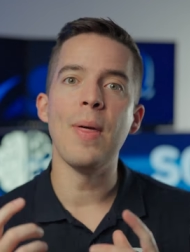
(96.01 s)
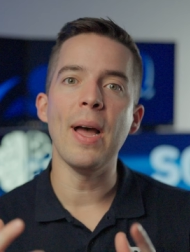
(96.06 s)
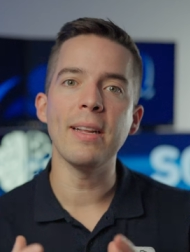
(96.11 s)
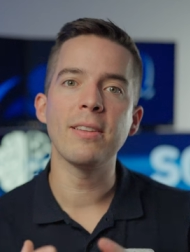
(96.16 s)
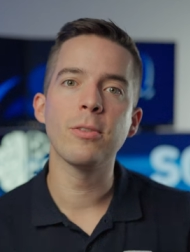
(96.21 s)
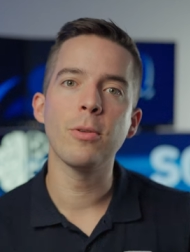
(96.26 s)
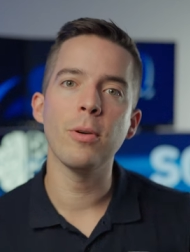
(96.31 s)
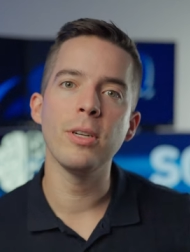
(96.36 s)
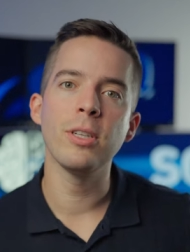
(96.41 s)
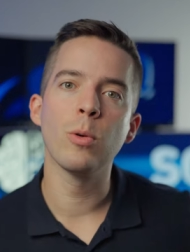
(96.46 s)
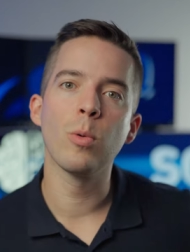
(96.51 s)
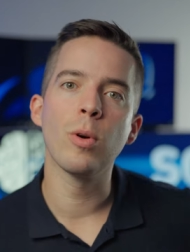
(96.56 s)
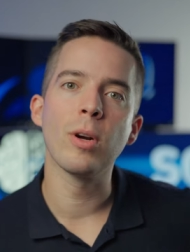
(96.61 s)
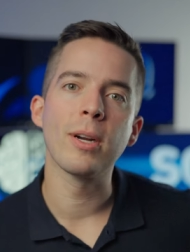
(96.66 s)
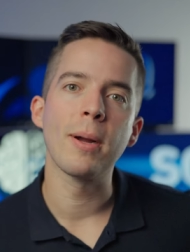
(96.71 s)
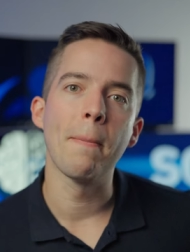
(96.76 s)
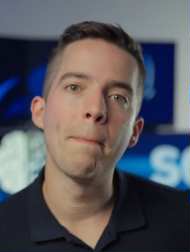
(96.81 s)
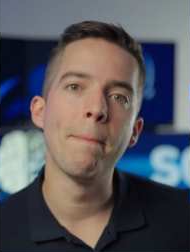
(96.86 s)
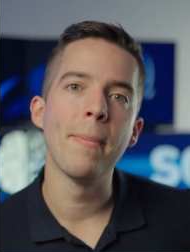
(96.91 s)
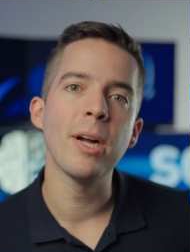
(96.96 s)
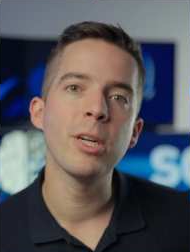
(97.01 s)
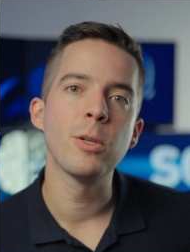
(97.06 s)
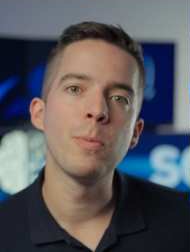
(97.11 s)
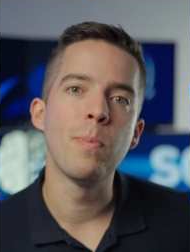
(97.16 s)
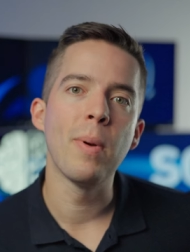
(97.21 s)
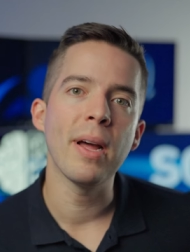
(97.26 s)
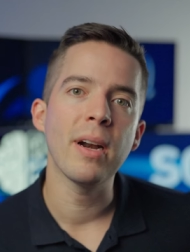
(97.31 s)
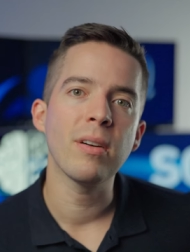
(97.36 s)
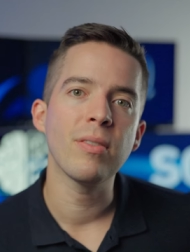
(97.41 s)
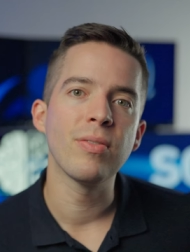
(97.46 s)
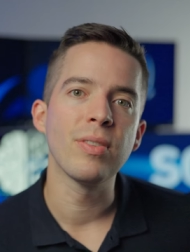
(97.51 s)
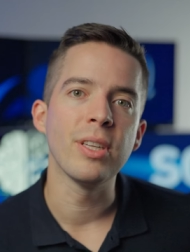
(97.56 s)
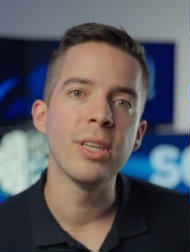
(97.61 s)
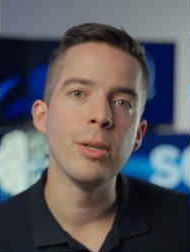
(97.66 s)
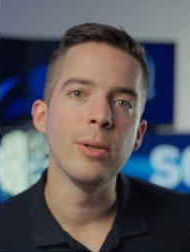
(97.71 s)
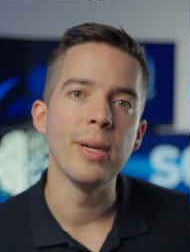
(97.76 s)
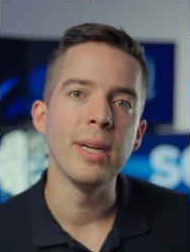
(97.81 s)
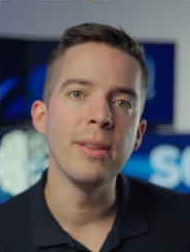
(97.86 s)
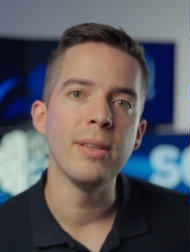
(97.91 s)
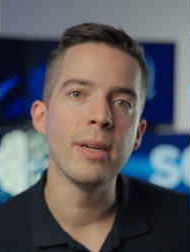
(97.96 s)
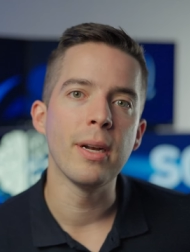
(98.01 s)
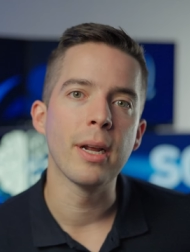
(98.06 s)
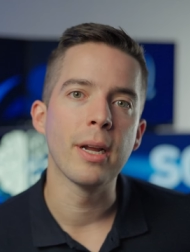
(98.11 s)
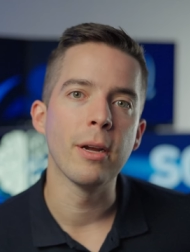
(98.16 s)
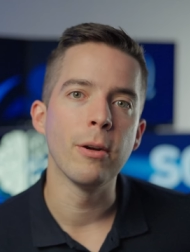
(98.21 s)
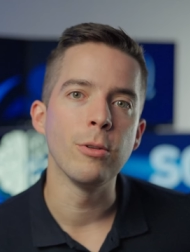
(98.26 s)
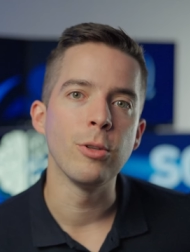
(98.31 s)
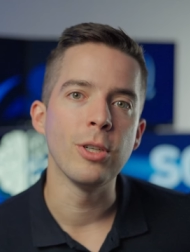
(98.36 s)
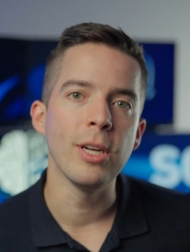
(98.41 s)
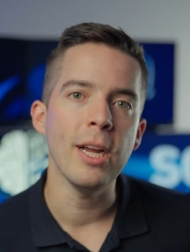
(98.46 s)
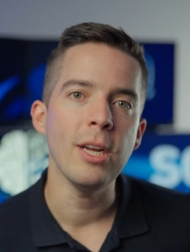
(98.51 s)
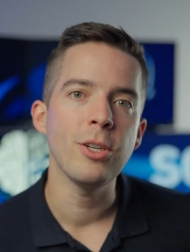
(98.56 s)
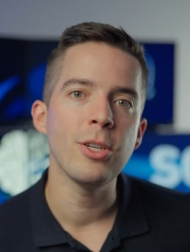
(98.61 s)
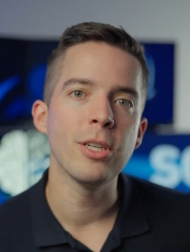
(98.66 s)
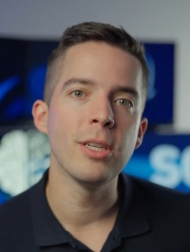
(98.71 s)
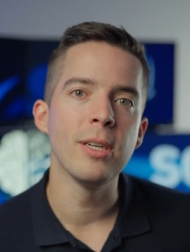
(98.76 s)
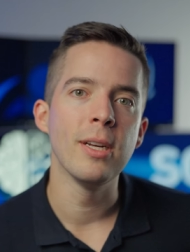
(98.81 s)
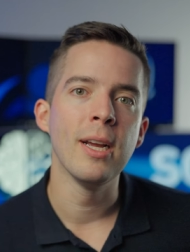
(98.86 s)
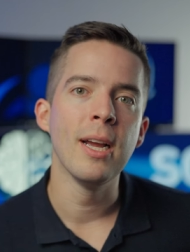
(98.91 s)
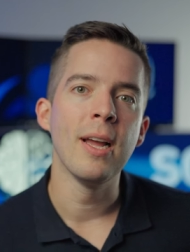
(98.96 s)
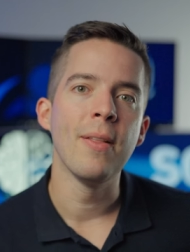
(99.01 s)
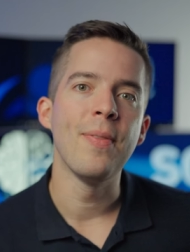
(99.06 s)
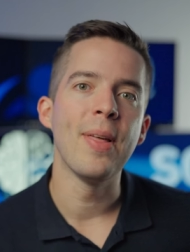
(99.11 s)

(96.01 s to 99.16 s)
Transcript: that's going to work much better for you in the negotiation